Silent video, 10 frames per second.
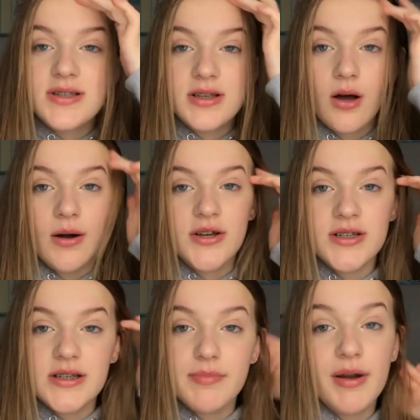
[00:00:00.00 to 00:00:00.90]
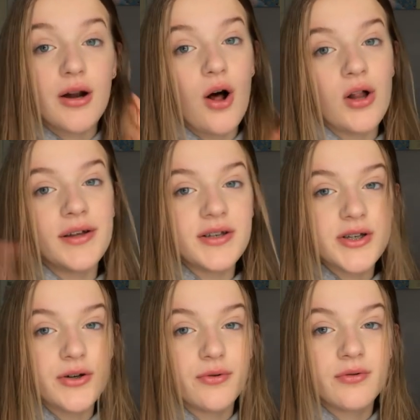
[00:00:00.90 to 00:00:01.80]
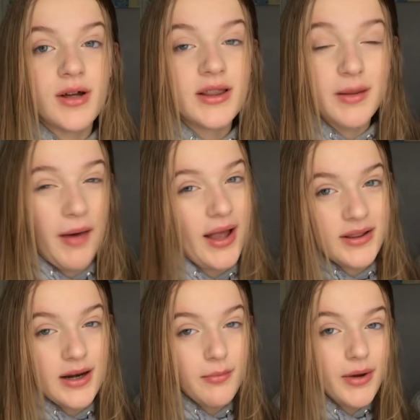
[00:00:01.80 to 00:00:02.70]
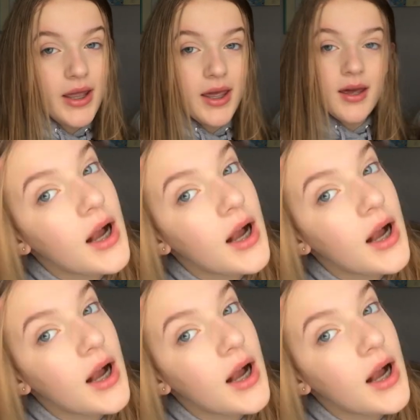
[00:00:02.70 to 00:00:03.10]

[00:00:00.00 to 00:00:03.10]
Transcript: so I just need to put it all into the bag that I'm bringing.